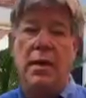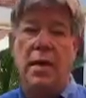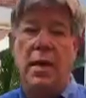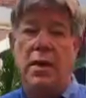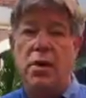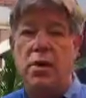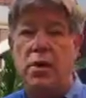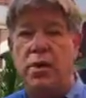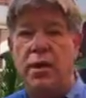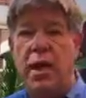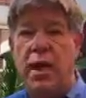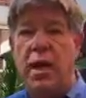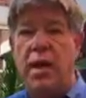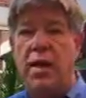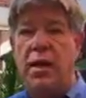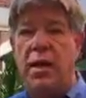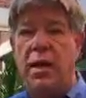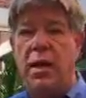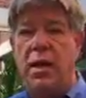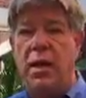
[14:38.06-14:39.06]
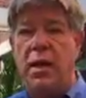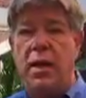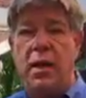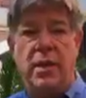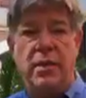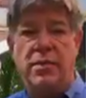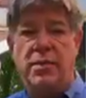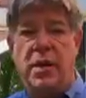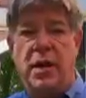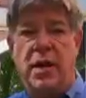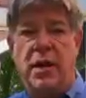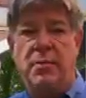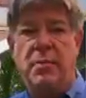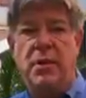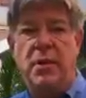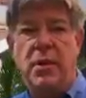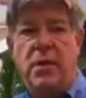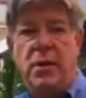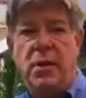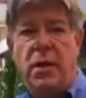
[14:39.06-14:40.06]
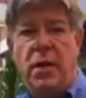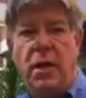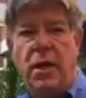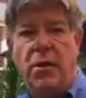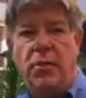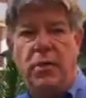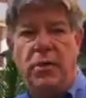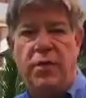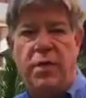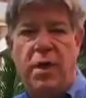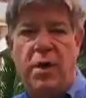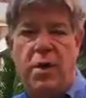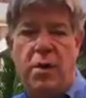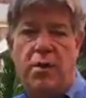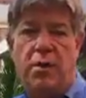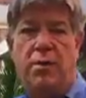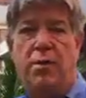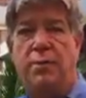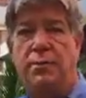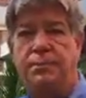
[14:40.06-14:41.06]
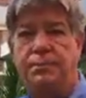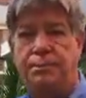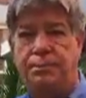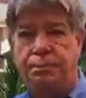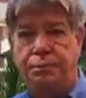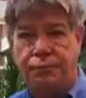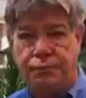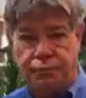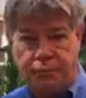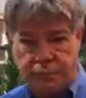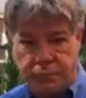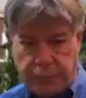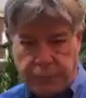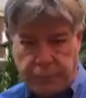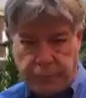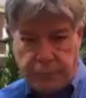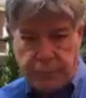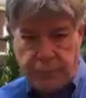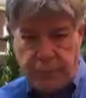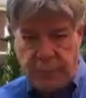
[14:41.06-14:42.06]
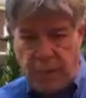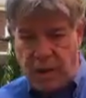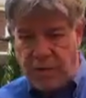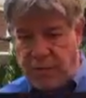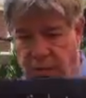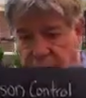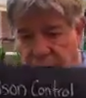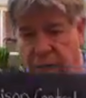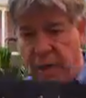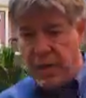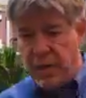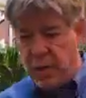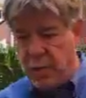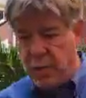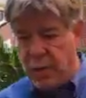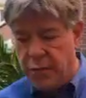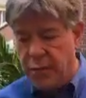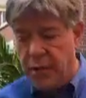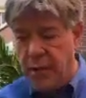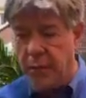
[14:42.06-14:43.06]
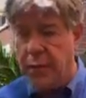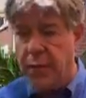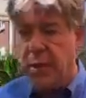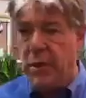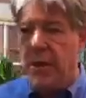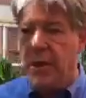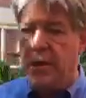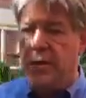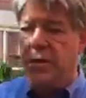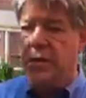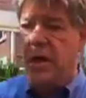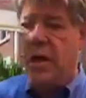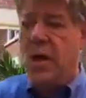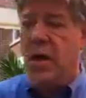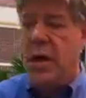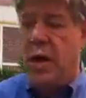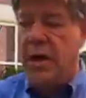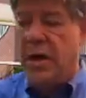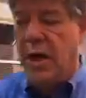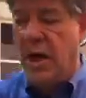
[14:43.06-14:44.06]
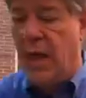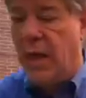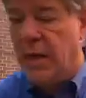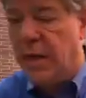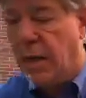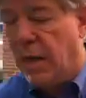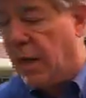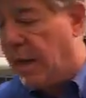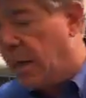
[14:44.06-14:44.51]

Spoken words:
and look at it at any time and read that article. So thank you on that. So again,